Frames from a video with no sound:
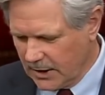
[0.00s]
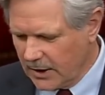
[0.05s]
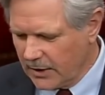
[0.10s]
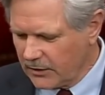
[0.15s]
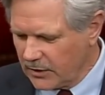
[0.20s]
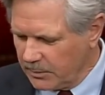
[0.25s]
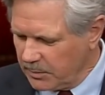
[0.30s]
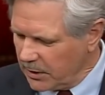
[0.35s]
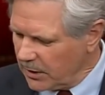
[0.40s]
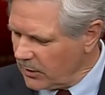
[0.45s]

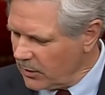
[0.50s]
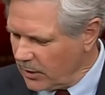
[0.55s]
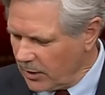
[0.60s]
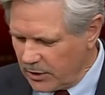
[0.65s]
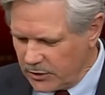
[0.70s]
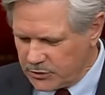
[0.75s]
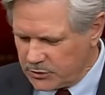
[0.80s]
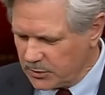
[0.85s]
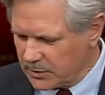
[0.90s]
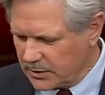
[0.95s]
The bill
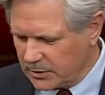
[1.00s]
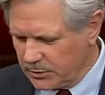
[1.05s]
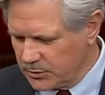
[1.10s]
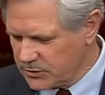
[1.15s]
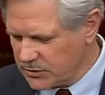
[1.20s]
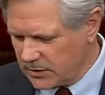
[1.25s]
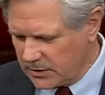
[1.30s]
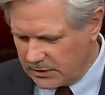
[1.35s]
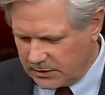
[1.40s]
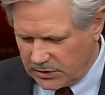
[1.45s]
also includes
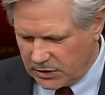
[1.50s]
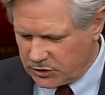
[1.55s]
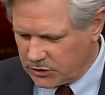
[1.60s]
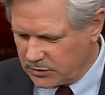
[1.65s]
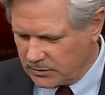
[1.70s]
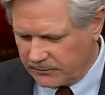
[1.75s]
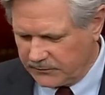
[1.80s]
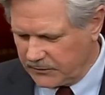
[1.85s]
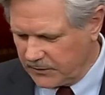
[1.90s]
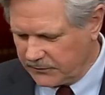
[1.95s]
an
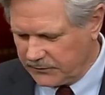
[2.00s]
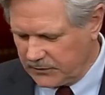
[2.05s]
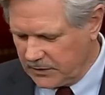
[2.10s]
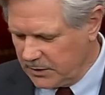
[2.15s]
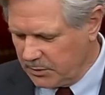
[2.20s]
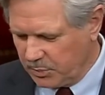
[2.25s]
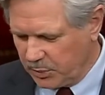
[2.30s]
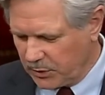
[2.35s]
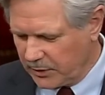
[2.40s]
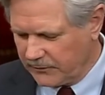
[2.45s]
additional
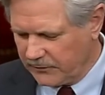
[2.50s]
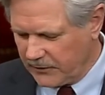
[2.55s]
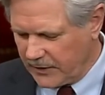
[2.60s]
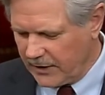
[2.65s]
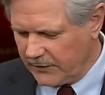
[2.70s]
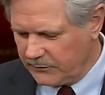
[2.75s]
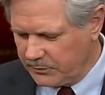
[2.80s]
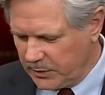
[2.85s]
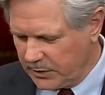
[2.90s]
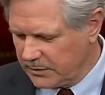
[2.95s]

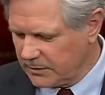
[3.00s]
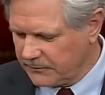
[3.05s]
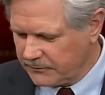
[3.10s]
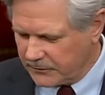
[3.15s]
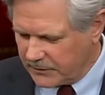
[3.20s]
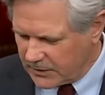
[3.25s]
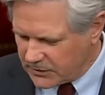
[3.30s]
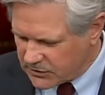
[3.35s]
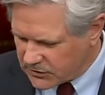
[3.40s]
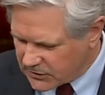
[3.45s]
$15.5 billion for
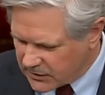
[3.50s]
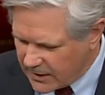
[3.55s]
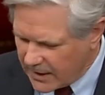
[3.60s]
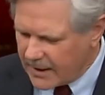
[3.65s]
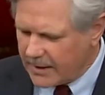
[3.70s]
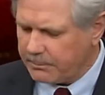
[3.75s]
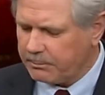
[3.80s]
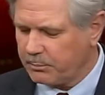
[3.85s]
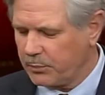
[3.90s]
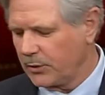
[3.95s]
the
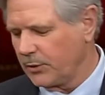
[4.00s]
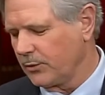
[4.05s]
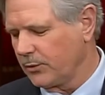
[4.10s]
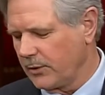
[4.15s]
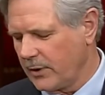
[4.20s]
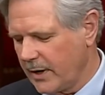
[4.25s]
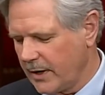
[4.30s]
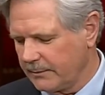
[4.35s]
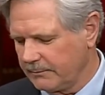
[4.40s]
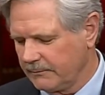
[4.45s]
SNAP
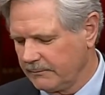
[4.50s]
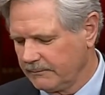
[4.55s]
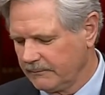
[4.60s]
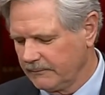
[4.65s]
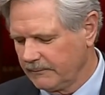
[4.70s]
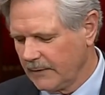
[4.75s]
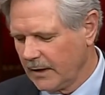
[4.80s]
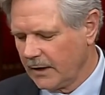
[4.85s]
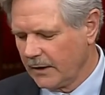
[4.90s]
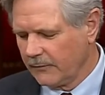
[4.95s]
program,
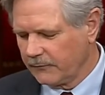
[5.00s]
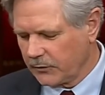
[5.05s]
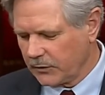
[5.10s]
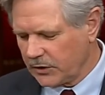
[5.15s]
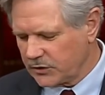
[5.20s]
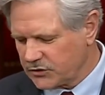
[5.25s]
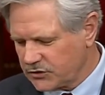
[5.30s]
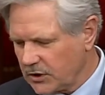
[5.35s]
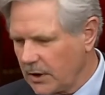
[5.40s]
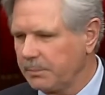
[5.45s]
for the
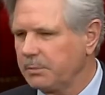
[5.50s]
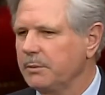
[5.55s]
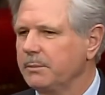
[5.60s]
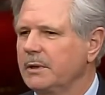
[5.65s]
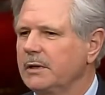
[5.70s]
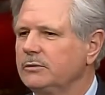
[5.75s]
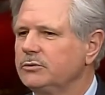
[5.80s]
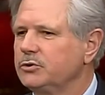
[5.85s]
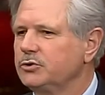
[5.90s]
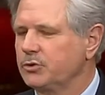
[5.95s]

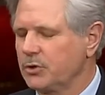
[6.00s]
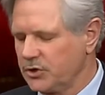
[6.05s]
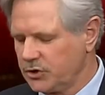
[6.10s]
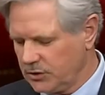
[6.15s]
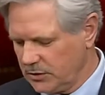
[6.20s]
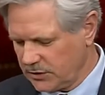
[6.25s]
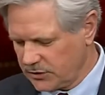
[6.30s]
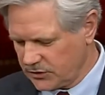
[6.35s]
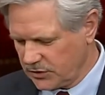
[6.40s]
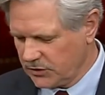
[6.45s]
Supplemental
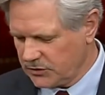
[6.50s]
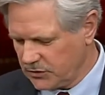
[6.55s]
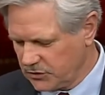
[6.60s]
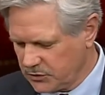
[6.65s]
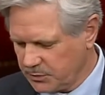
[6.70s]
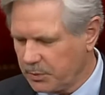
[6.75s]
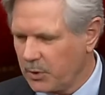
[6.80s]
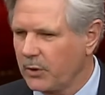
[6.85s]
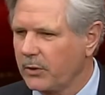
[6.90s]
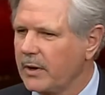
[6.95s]
Nutrition Assistance
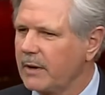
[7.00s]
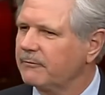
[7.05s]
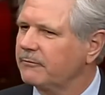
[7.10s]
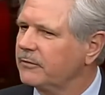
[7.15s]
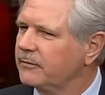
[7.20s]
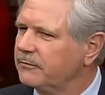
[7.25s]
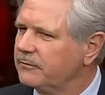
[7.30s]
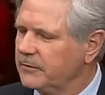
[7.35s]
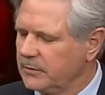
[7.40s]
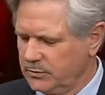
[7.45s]
Program for
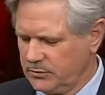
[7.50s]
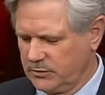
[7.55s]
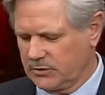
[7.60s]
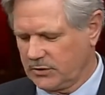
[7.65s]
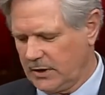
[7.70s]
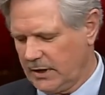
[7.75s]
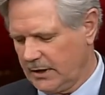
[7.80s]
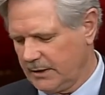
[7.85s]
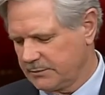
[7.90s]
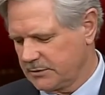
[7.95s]
food
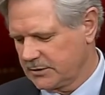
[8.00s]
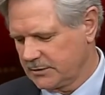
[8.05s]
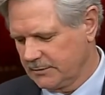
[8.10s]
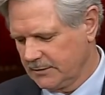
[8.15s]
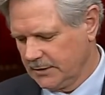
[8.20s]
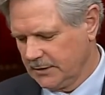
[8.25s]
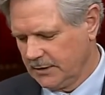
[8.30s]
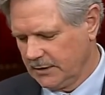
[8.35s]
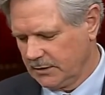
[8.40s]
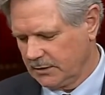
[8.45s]
stamps,
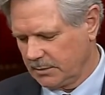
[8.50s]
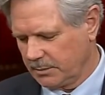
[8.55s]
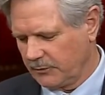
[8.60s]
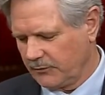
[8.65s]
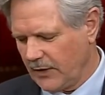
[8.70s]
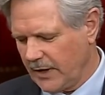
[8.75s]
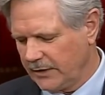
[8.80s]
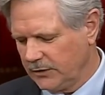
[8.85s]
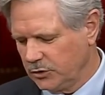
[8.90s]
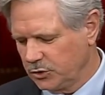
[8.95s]
to
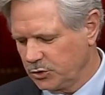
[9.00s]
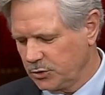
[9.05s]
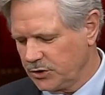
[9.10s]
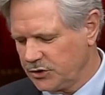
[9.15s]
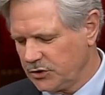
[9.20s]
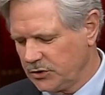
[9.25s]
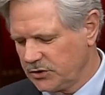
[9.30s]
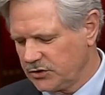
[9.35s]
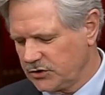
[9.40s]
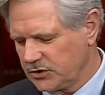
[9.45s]
provide
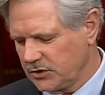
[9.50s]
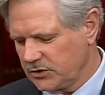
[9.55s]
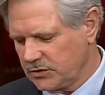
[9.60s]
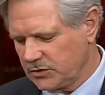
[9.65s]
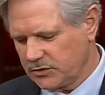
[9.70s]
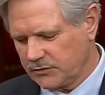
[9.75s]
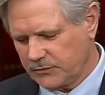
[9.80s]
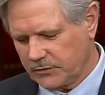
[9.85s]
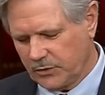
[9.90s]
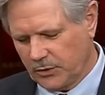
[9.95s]
nutrition
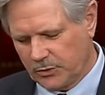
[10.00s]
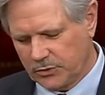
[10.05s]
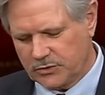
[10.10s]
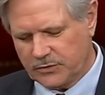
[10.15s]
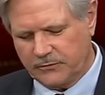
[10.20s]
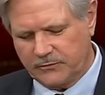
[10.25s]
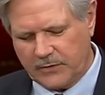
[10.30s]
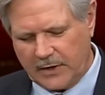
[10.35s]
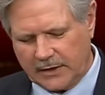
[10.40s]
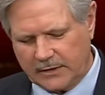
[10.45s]
assistance for those
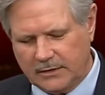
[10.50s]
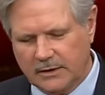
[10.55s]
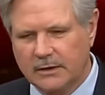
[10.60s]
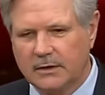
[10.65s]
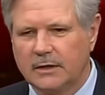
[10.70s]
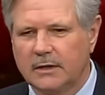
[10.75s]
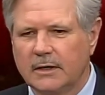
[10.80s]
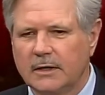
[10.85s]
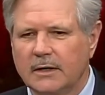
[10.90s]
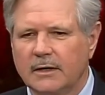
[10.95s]
affected
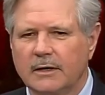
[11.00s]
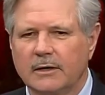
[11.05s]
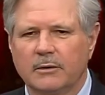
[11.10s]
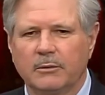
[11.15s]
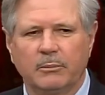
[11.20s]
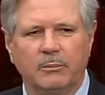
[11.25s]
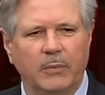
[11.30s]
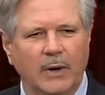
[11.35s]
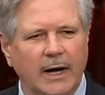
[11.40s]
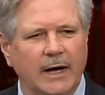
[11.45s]

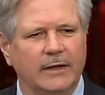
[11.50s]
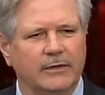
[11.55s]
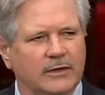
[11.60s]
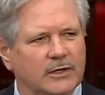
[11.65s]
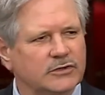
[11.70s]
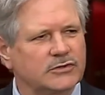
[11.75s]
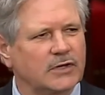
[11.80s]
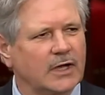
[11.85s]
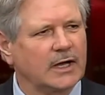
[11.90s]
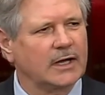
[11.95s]
by
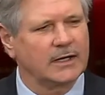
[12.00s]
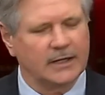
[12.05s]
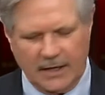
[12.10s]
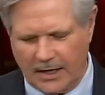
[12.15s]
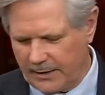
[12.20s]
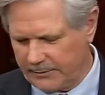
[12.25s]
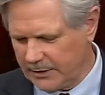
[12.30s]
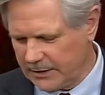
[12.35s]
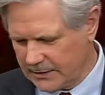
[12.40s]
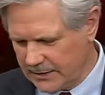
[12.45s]
this
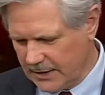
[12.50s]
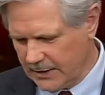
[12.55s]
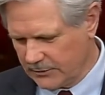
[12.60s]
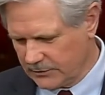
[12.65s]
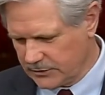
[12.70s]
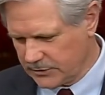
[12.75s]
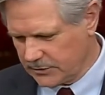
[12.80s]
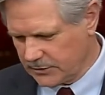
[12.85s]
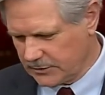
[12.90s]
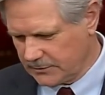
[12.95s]
economic
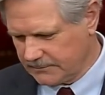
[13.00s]
downturn.